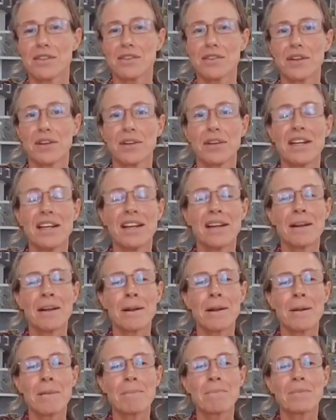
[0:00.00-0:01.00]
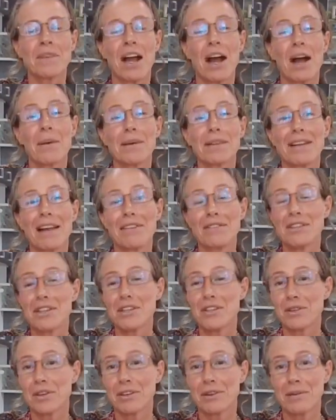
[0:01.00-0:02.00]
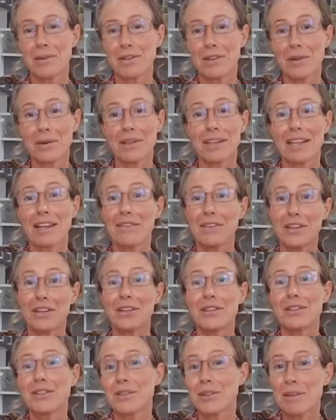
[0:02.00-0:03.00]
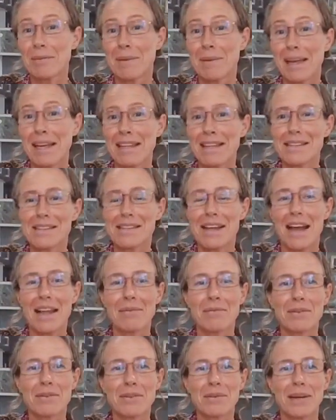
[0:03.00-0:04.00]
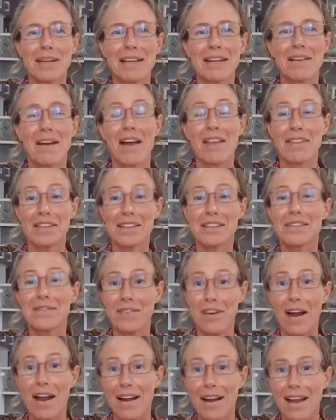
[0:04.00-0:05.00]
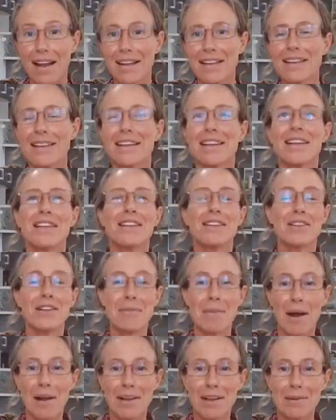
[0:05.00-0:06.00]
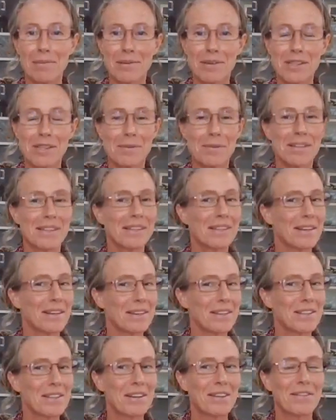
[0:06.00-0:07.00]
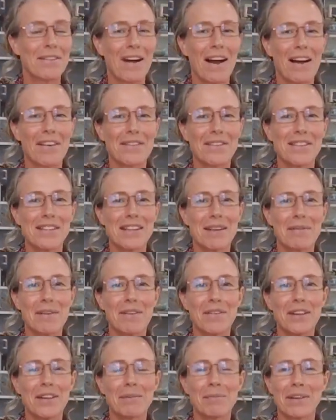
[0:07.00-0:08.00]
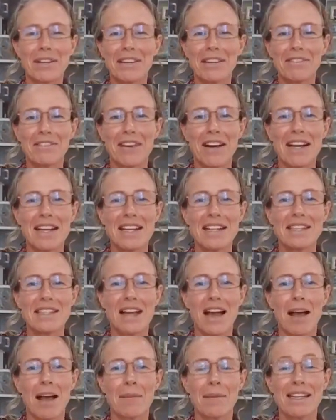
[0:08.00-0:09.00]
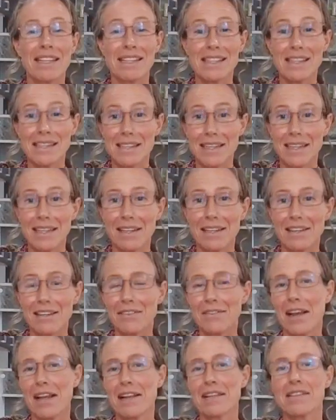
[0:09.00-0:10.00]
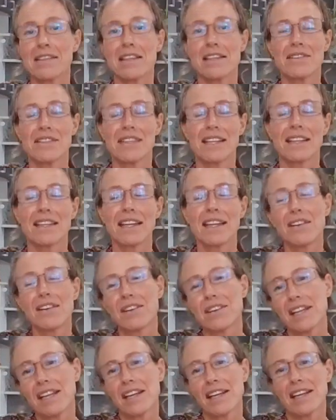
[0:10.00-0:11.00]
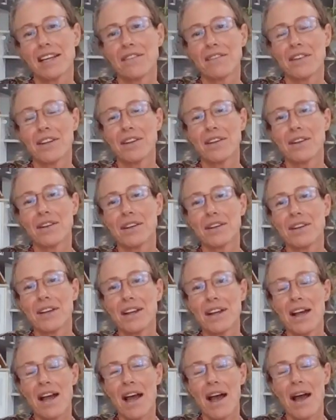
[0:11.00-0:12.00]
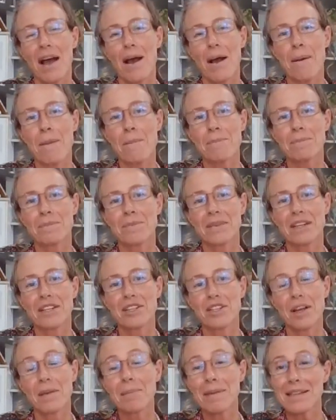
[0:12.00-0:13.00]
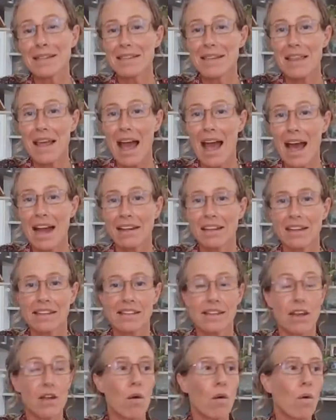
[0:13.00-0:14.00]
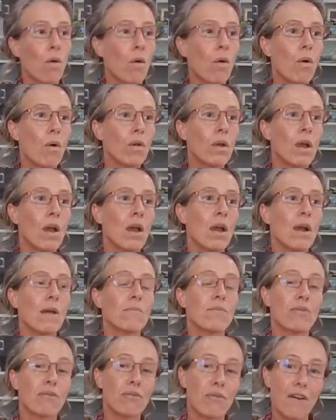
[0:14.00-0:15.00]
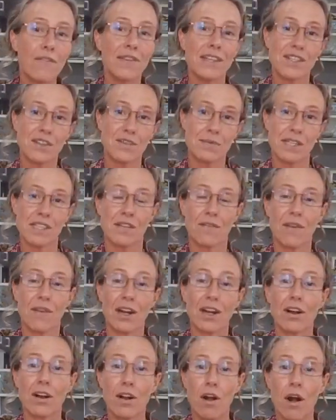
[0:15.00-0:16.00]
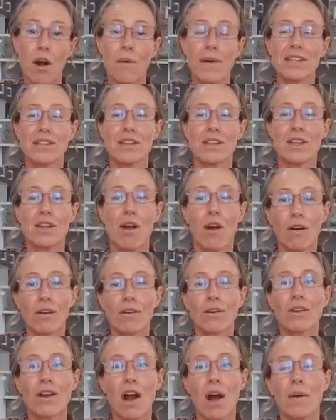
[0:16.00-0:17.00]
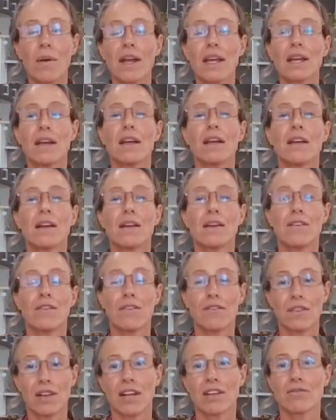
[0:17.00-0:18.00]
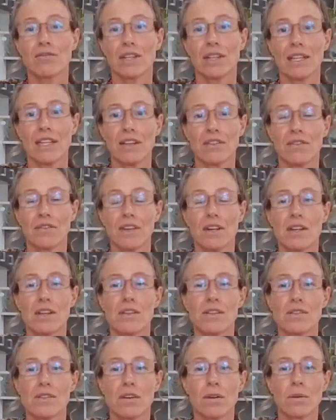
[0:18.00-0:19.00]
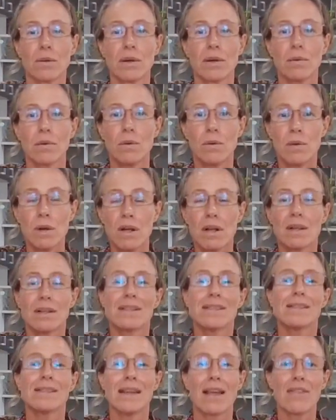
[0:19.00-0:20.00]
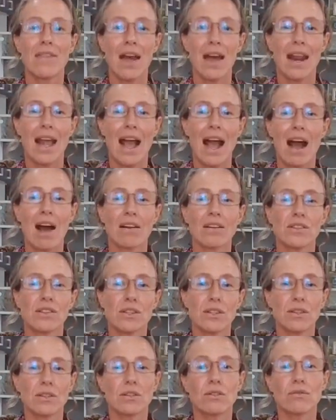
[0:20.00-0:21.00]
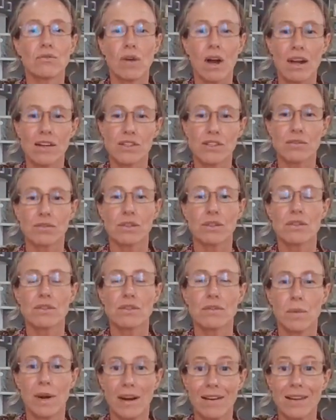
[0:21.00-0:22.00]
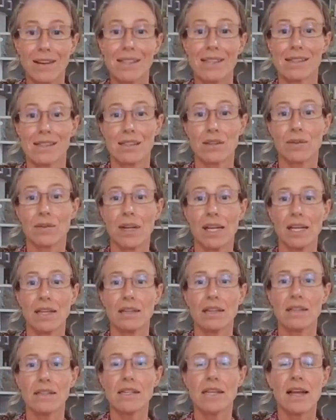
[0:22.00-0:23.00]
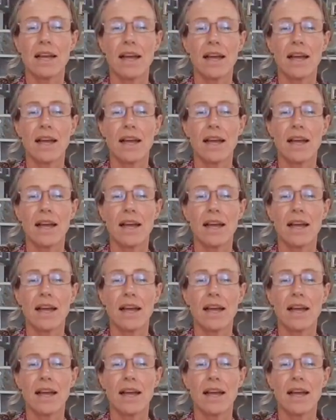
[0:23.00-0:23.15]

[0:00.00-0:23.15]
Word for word: So I would love to join with you. I'd love you to join me this April 29th, this Friday, Newmarket, Brisbane. So not too far for some of you. Bring a friend. Um, it is a ticketed event, so there's a link on here for you to um, jump into that. And like I say, all profits from this event are going to the ongoing flood relief. So we will send that out to grassroots where it is still needed.